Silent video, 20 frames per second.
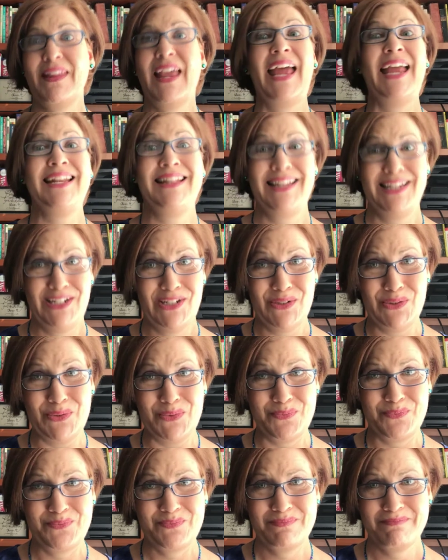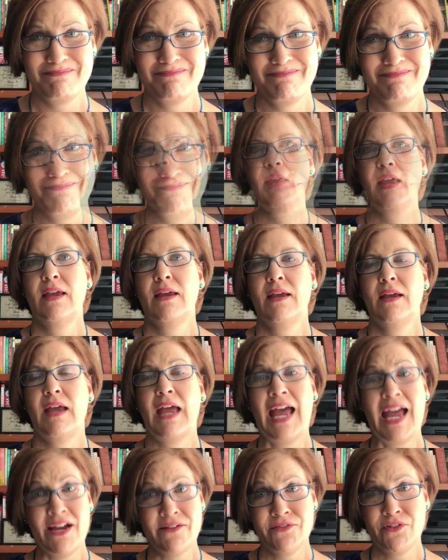And they do.
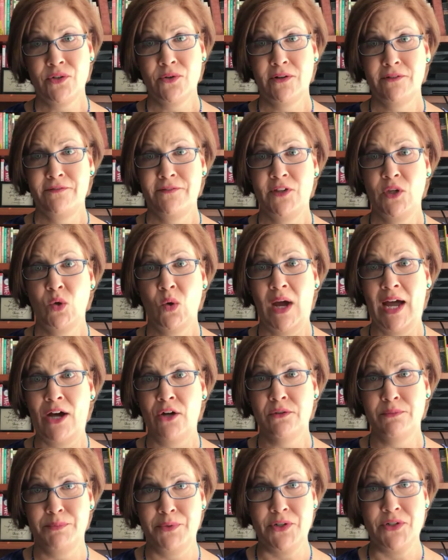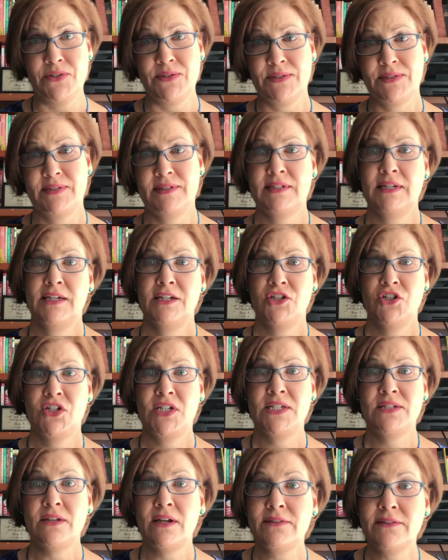After a few outbursts,
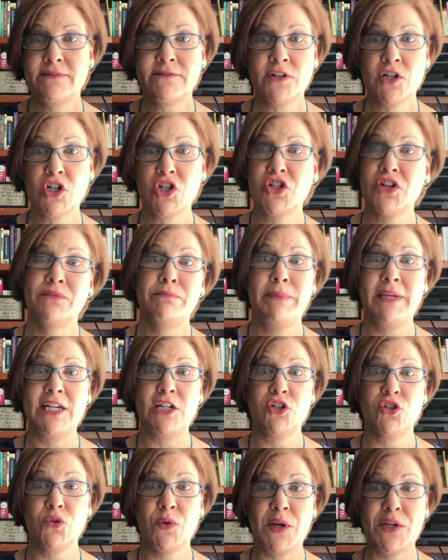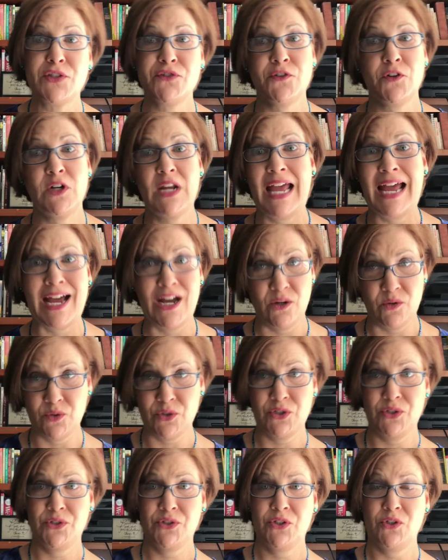she's on the verge of being transferred
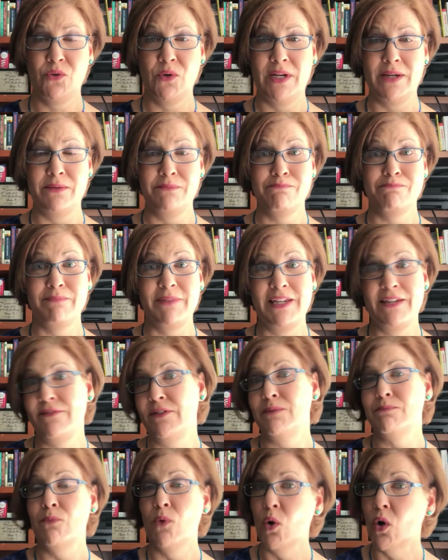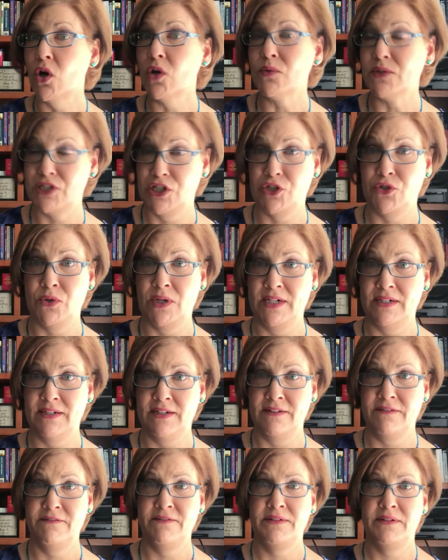out to an even more
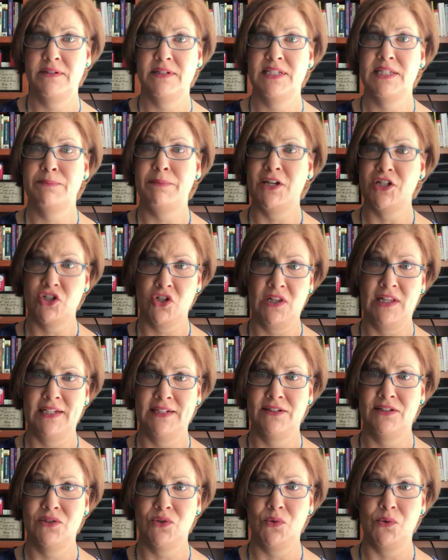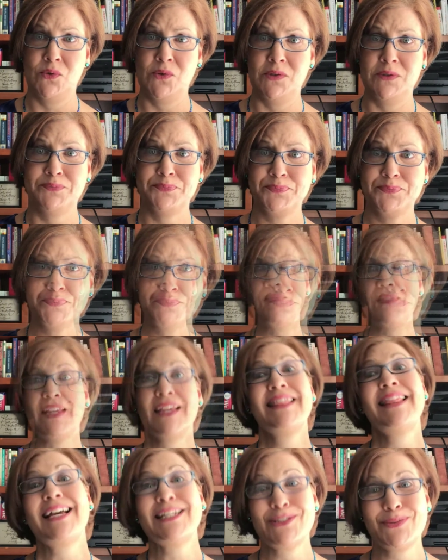restrictive special ed school.
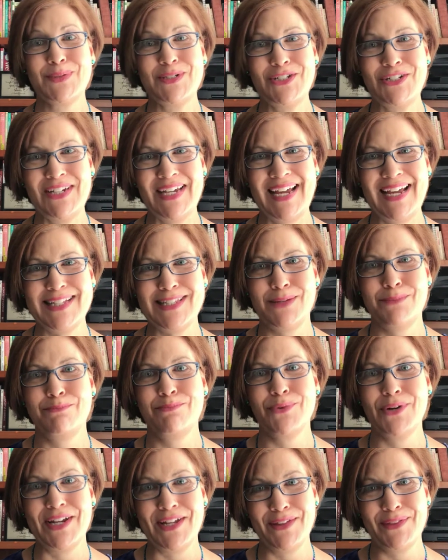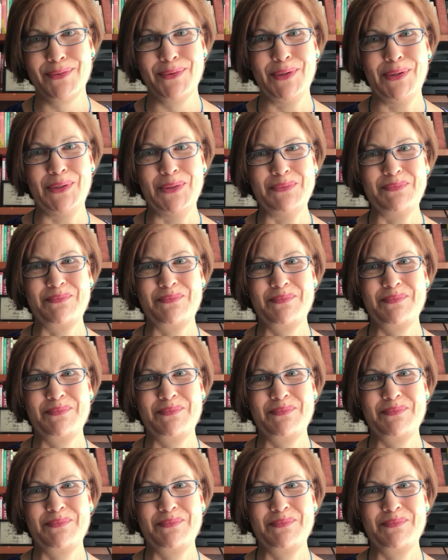That's when she has a breakthrough.